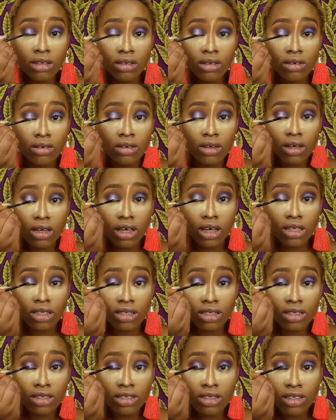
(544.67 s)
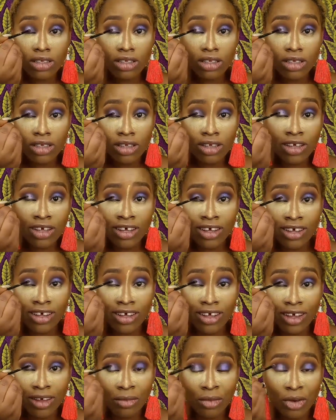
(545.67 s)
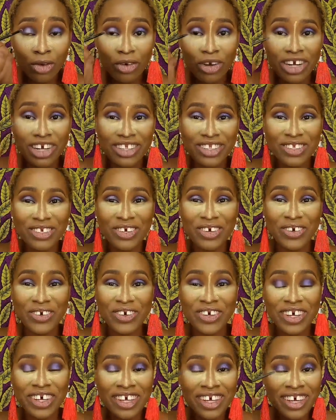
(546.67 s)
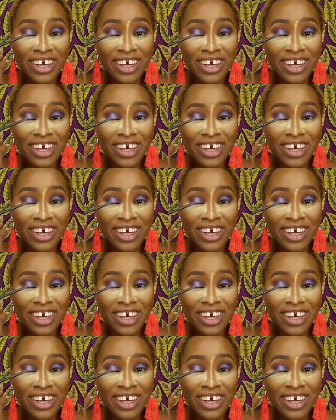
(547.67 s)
No, not yet. I'm not ready to go.